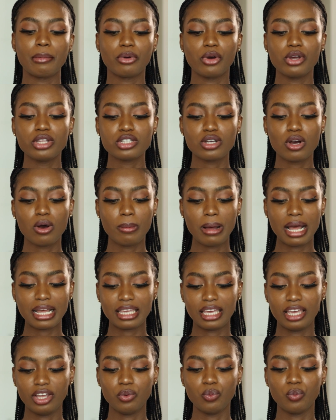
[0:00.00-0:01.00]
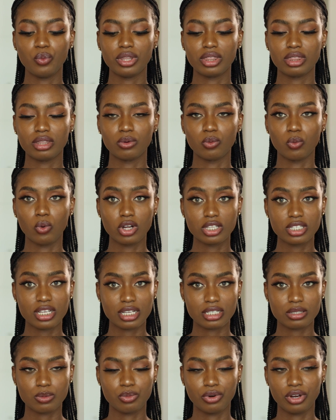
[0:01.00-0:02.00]
I'm going to go back in with the
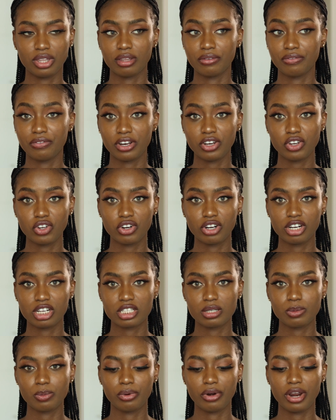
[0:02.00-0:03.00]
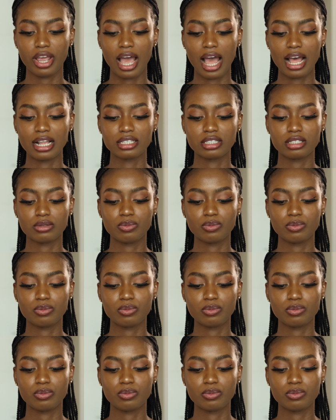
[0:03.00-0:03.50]
water spray, the fenugreek spray, and